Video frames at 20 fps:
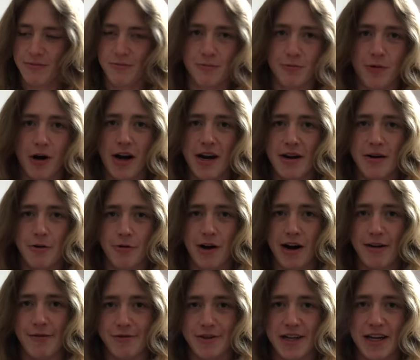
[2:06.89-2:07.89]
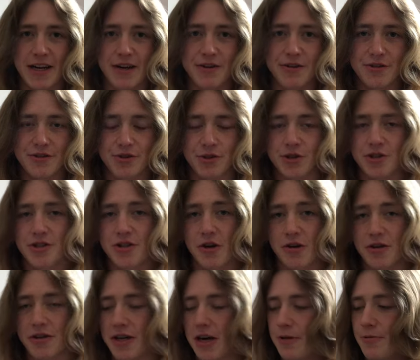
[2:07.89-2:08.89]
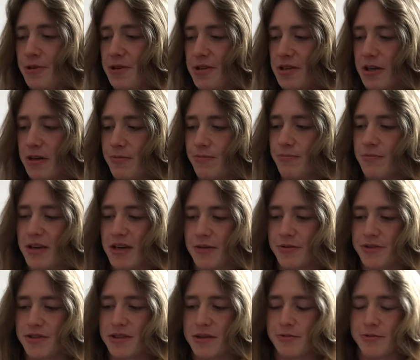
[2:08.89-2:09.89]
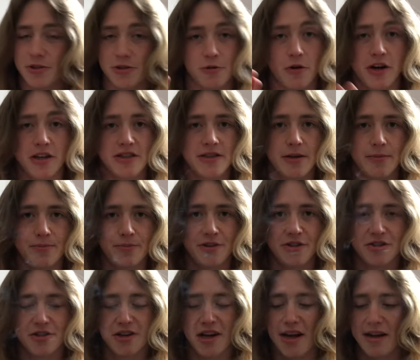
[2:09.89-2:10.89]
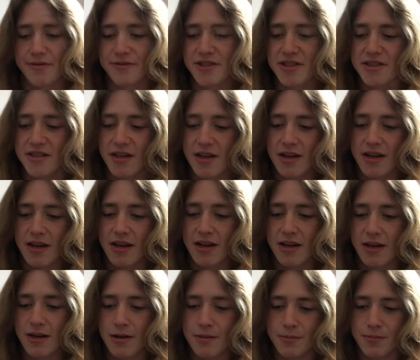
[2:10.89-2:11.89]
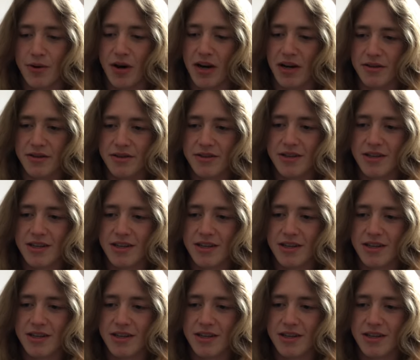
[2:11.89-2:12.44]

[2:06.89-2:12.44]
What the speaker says: right around here just started going numb when I was doing tricep pushdowns. But